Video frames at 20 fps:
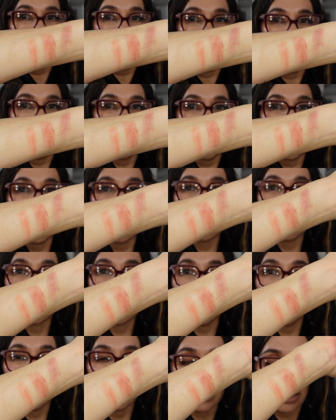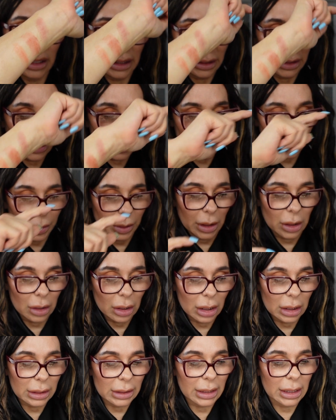When I said that this
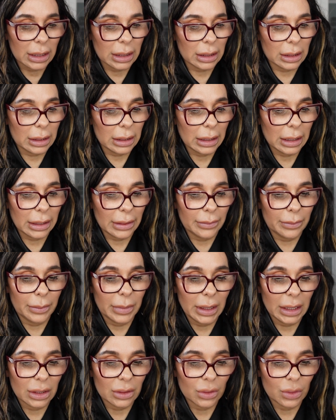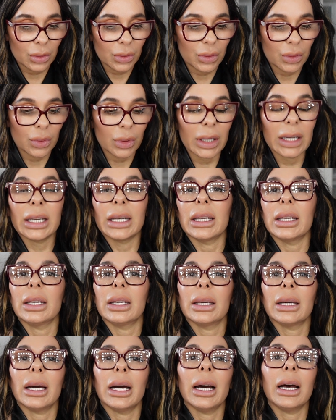product has been
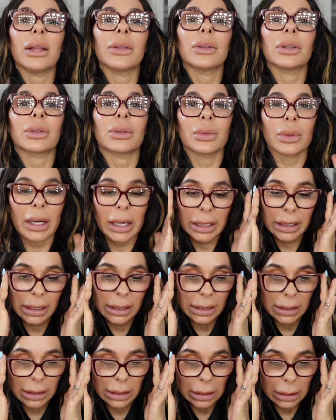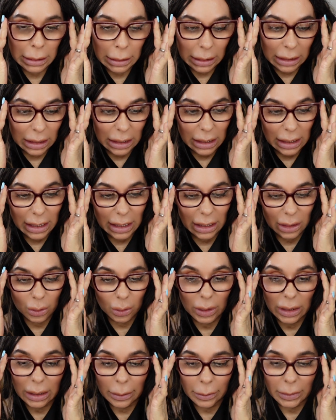really underrated, I
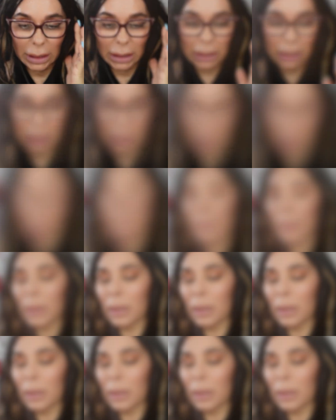really mean it.